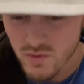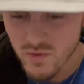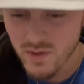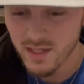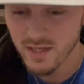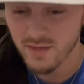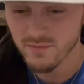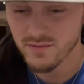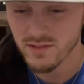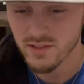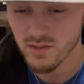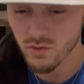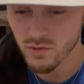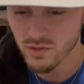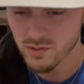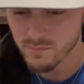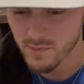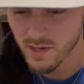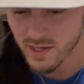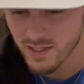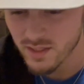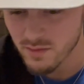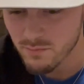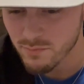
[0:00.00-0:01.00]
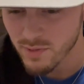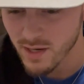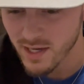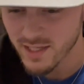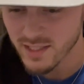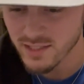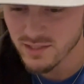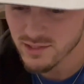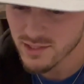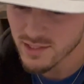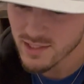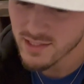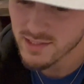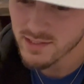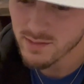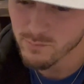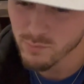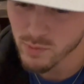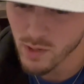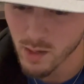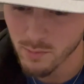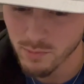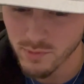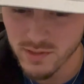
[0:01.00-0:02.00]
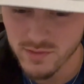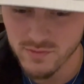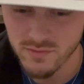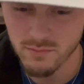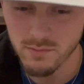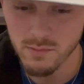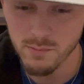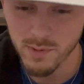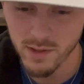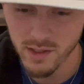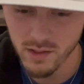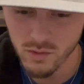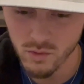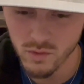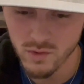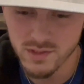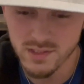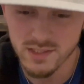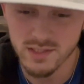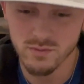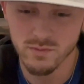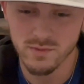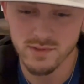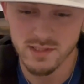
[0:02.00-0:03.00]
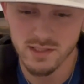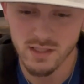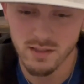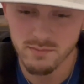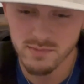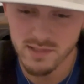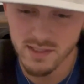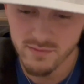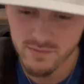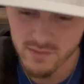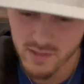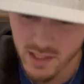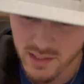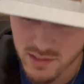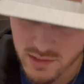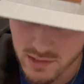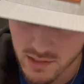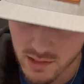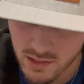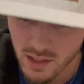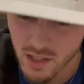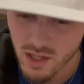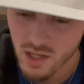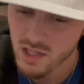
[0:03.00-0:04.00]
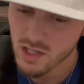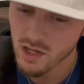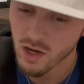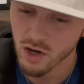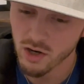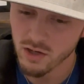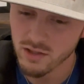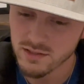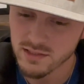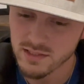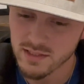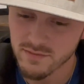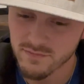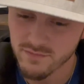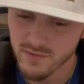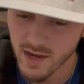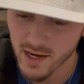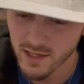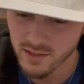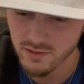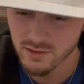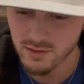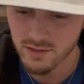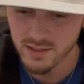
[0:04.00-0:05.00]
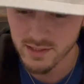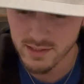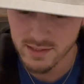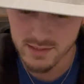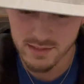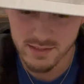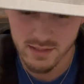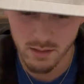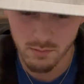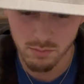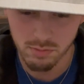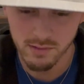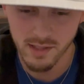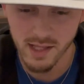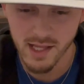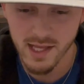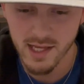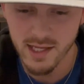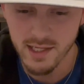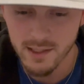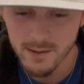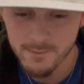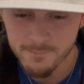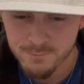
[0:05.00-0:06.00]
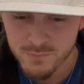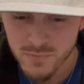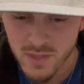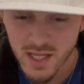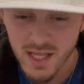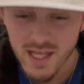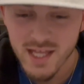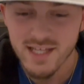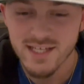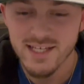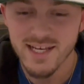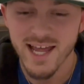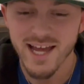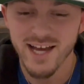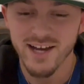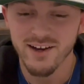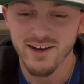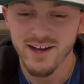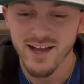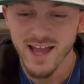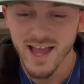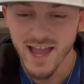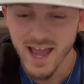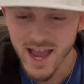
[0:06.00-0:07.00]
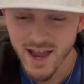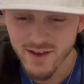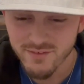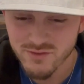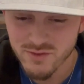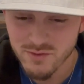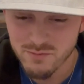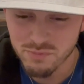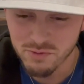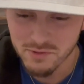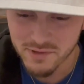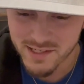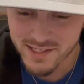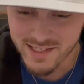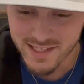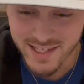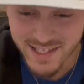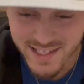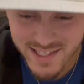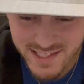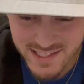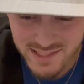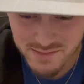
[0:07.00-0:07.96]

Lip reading: NFT horse by combining genes and properties from the parent horses with some deviation. RNG factor is applied. Now, after breeding ends,